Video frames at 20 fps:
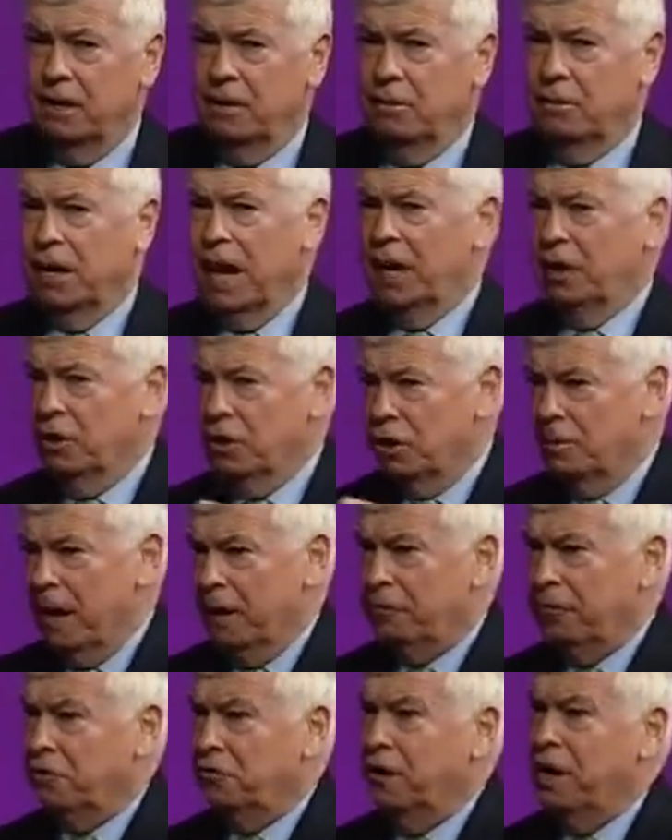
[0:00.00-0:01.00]
When I learned
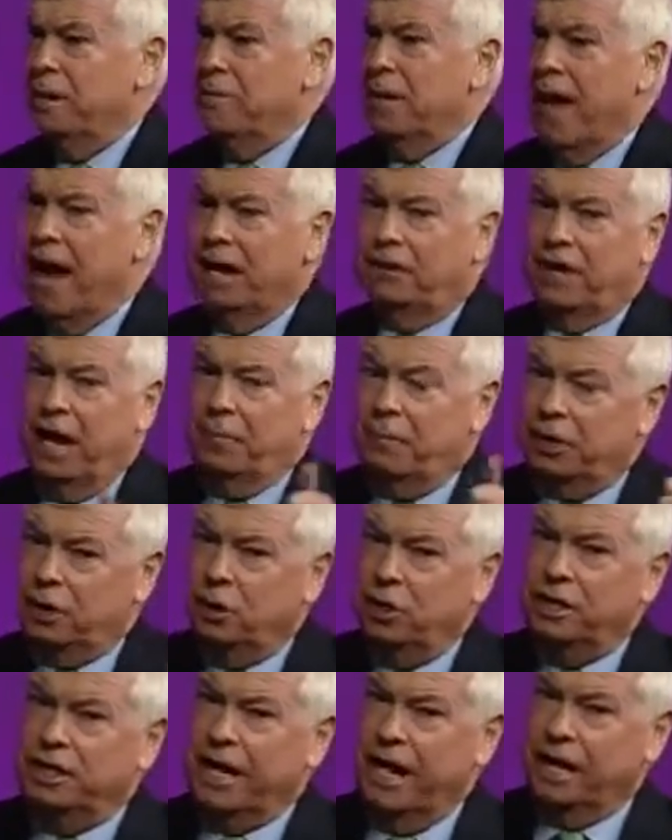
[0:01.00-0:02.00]
about the DREAM Act, and we
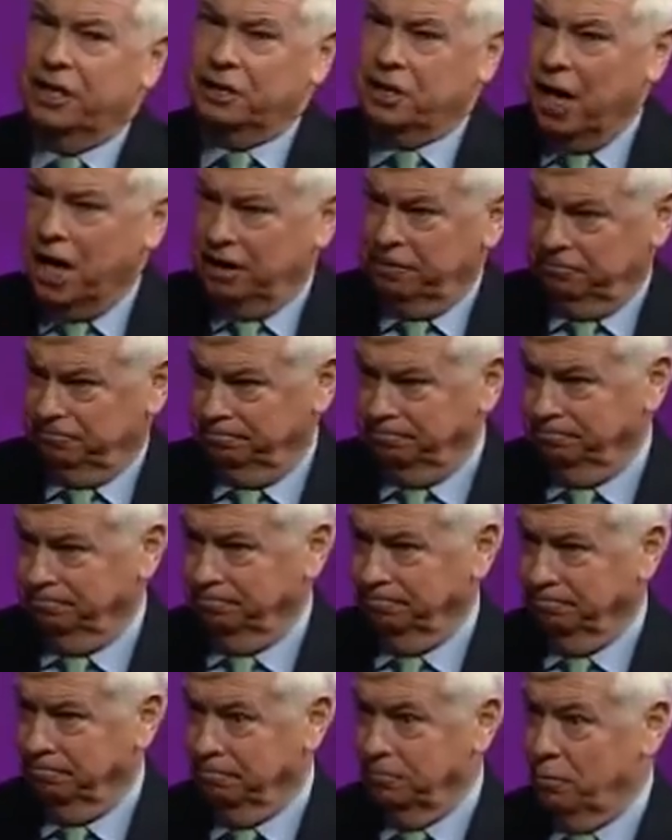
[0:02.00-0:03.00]
couldn't get it done.
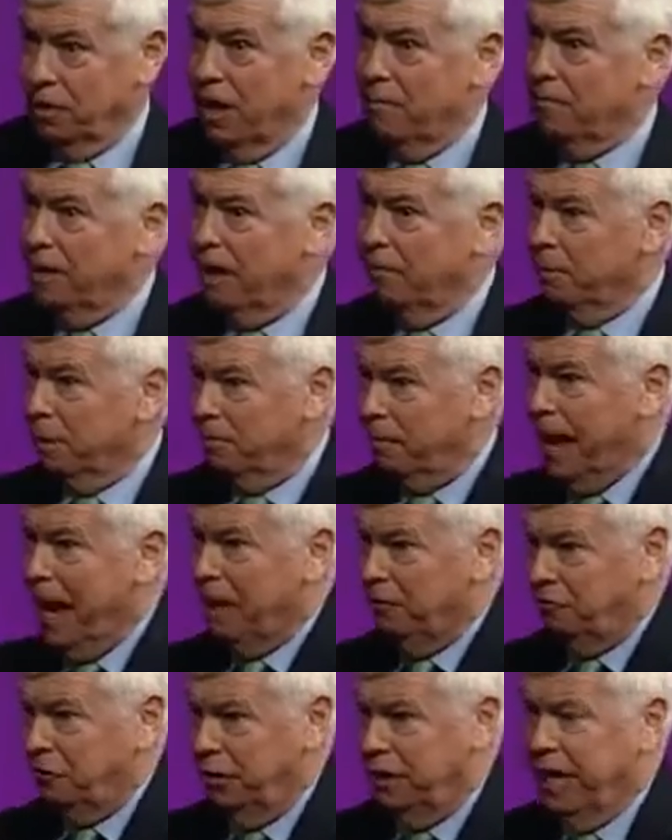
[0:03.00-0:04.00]
We haven't been able to
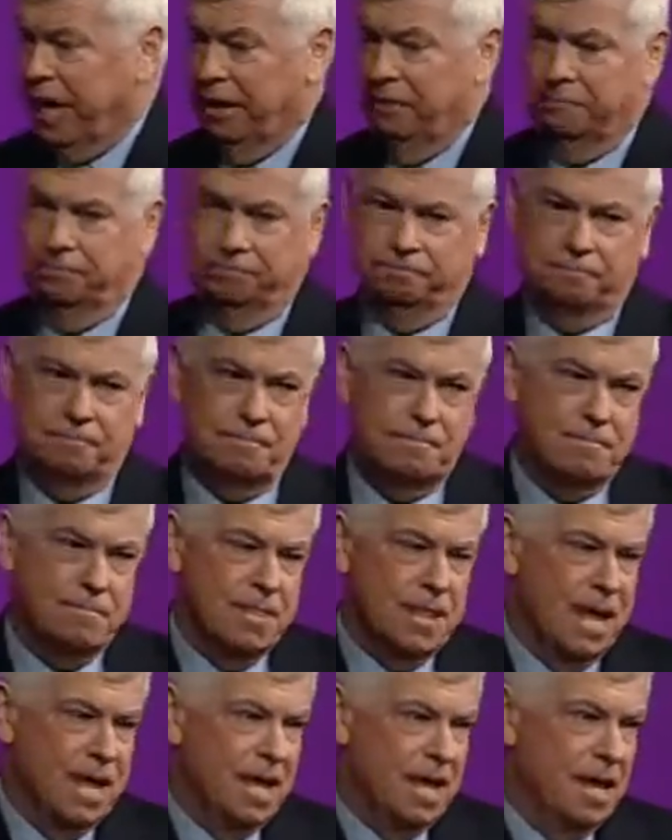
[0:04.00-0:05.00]
pass it yet.
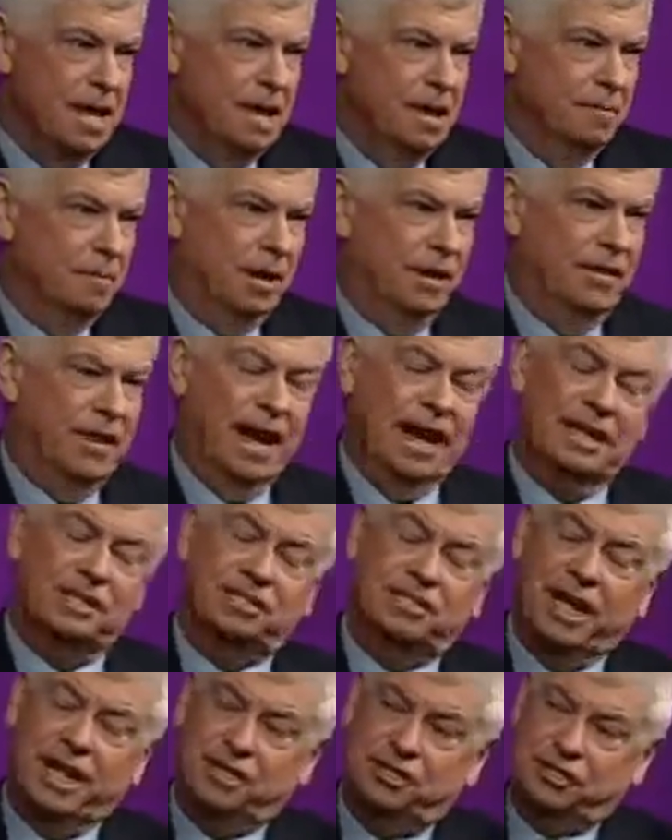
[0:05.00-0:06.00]
But in the United
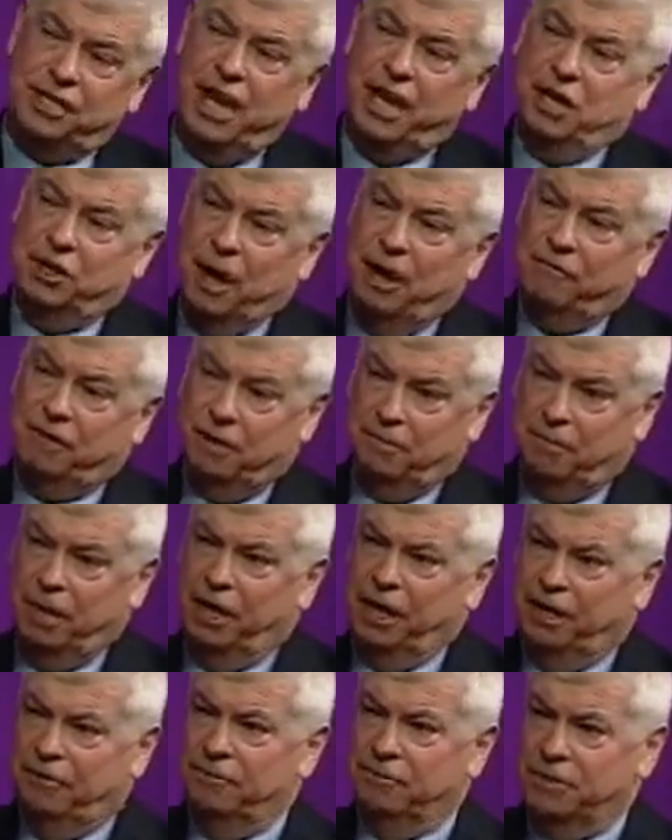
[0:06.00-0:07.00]
States Senate, you have the
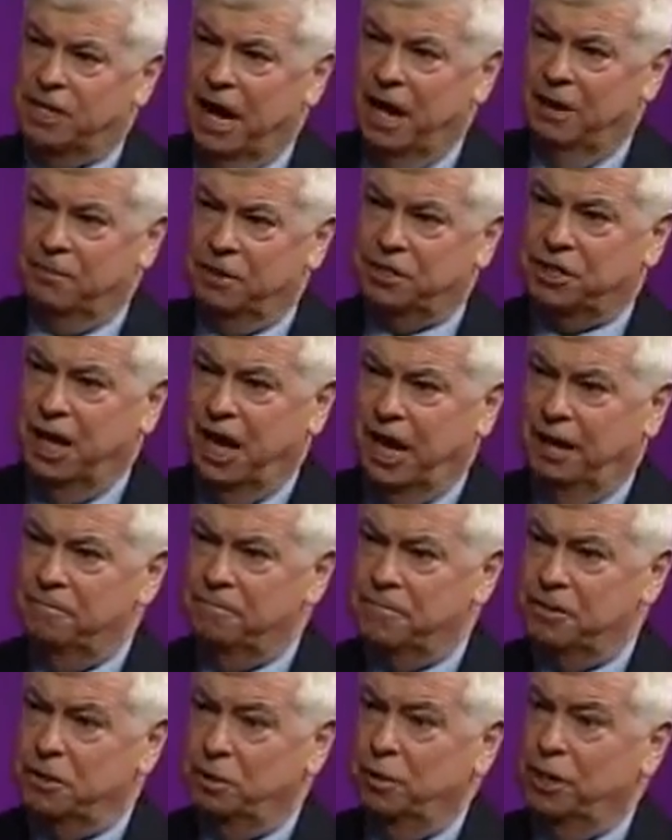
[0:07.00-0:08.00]
ability from time to
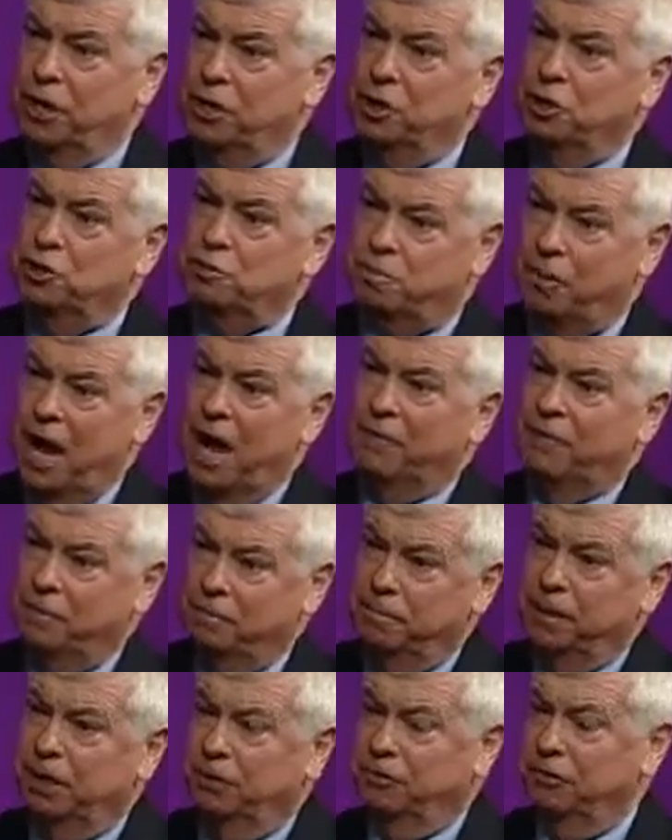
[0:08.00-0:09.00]
time to introduce
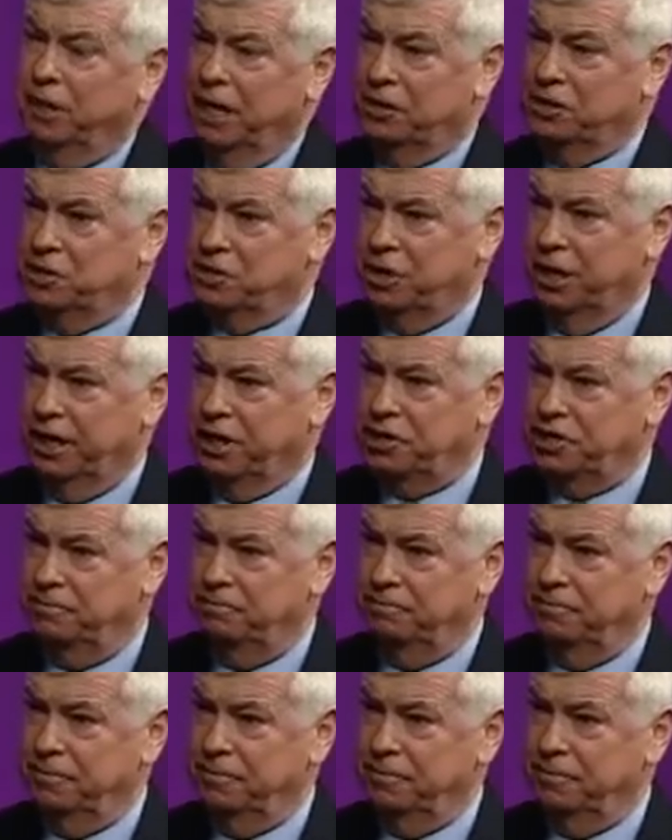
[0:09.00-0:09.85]
private bills and legislation.